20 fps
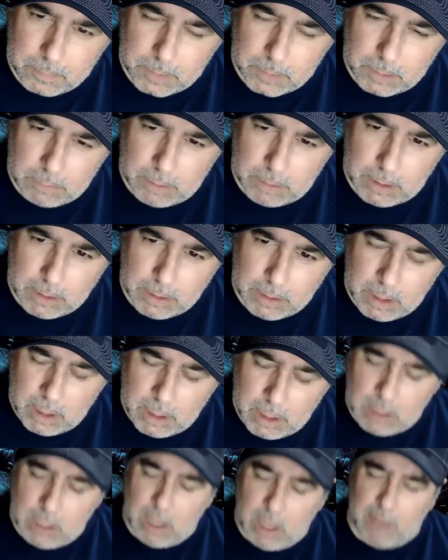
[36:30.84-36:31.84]
Right?
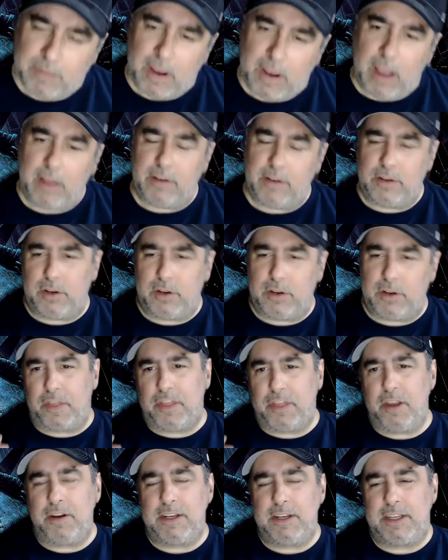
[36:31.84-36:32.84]
If a
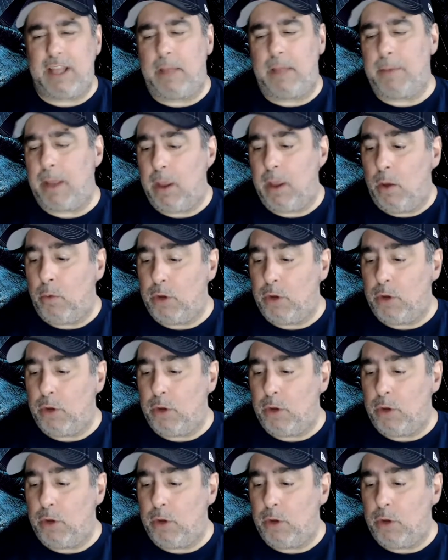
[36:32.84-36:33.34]
theory is telling me,